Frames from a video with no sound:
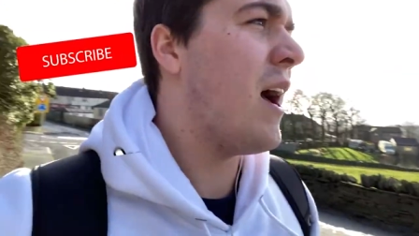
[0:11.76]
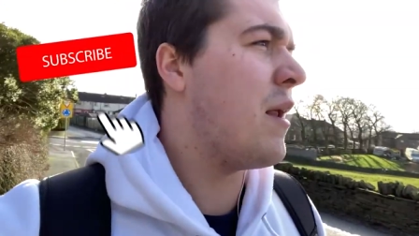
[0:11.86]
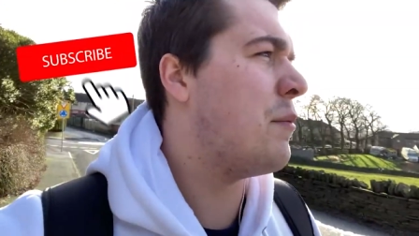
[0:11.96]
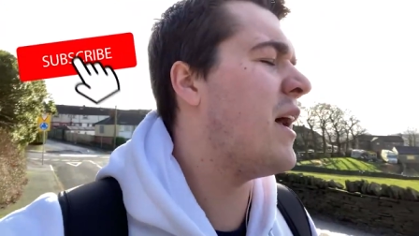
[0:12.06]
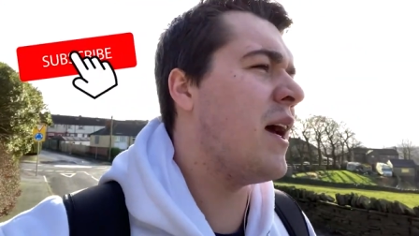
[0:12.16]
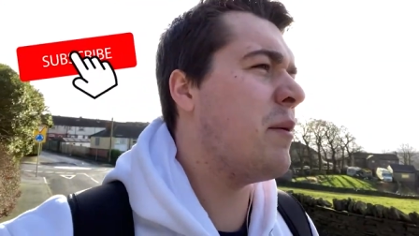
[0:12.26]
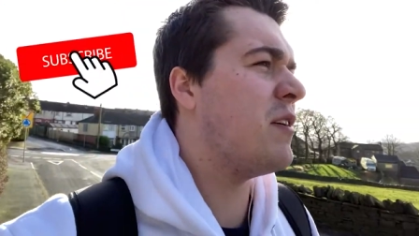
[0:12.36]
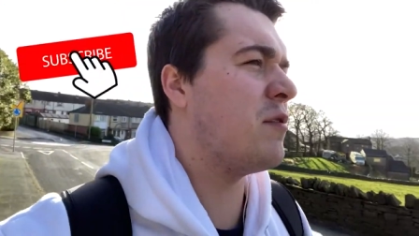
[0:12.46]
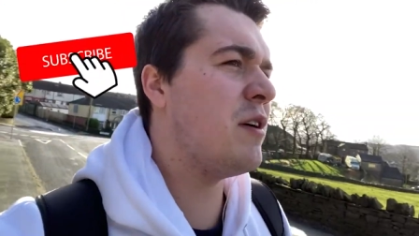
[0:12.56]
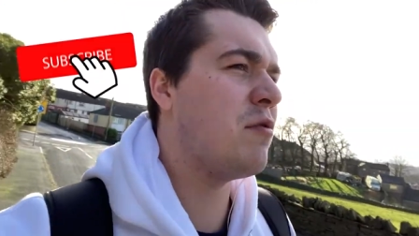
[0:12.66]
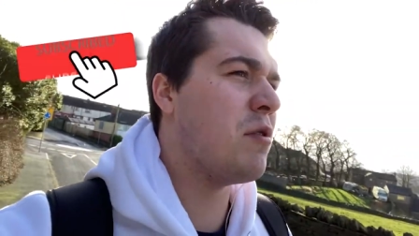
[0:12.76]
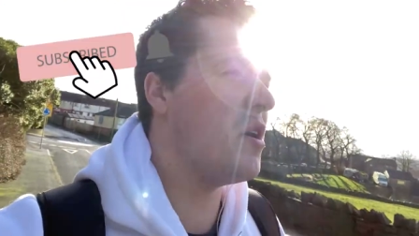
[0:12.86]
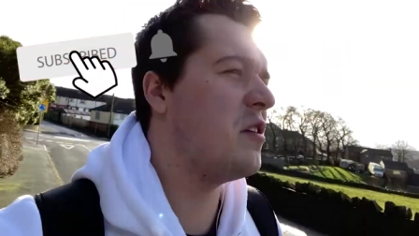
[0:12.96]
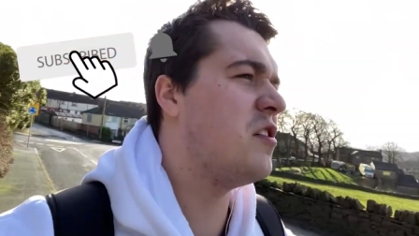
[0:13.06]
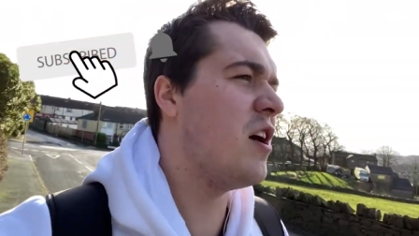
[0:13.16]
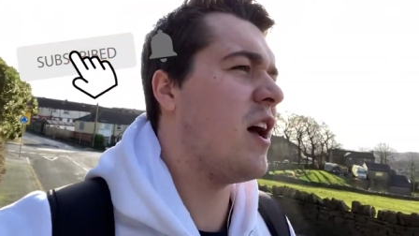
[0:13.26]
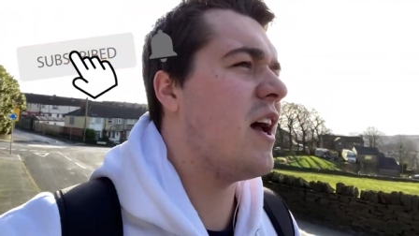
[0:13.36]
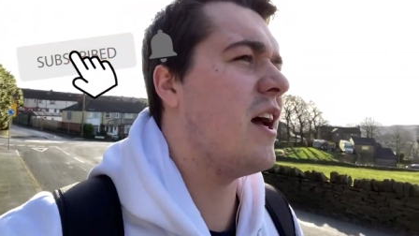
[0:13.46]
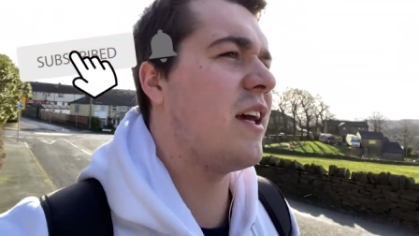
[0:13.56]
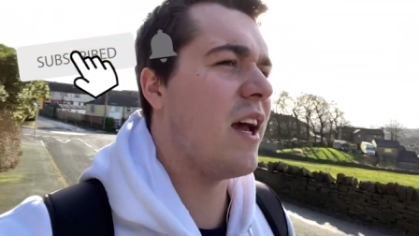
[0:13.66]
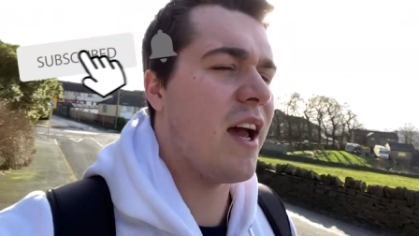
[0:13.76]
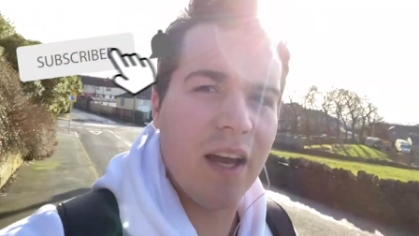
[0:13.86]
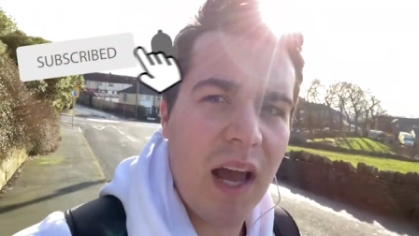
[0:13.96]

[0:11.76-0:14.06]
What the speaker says: And my name is Rhiece Rhodes, aka